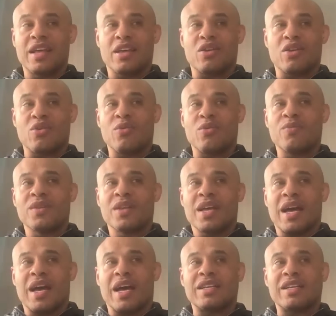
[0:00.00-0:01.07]
You know,
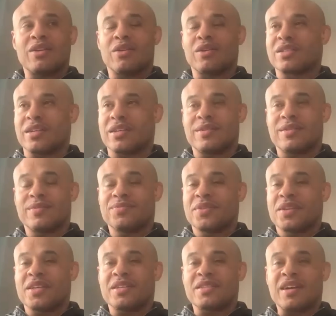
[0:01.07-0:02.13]
and you know, listen,
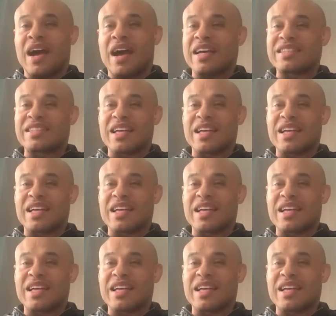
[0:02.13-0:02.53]
guys